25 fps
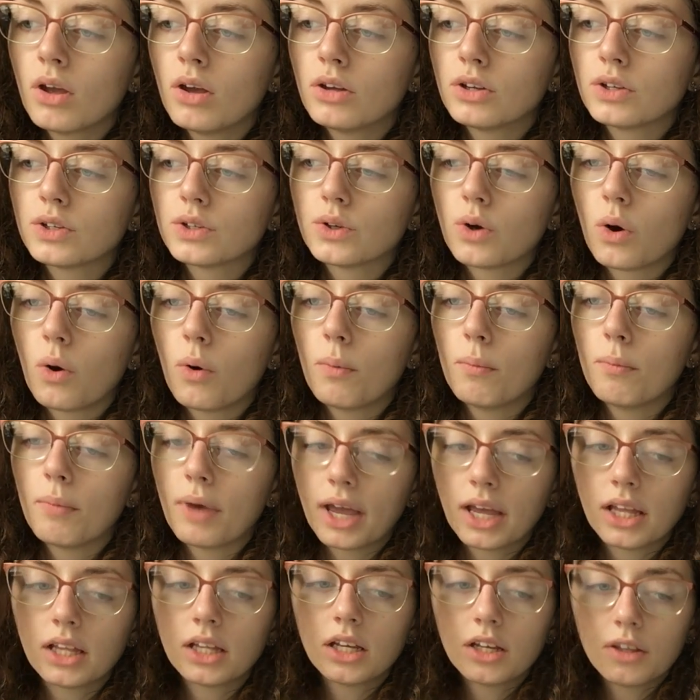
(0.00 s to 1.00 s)
so
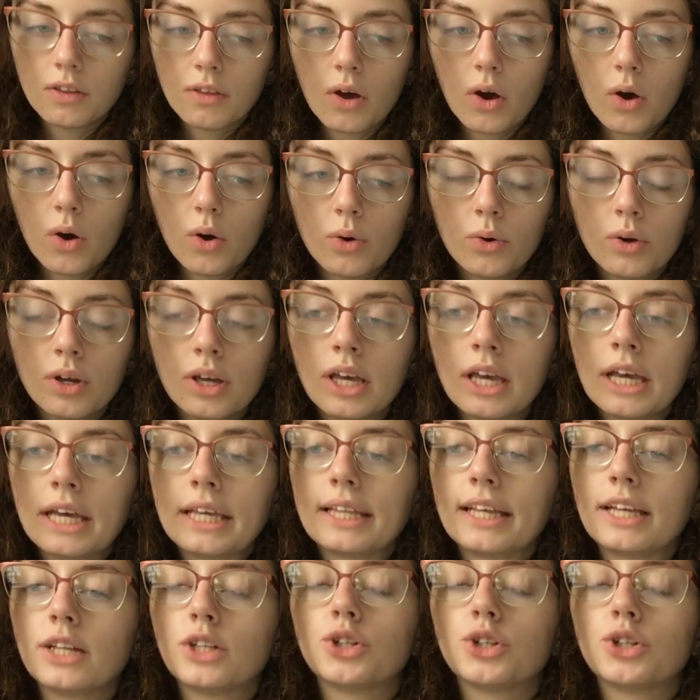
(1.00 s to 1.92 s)
mainly though, they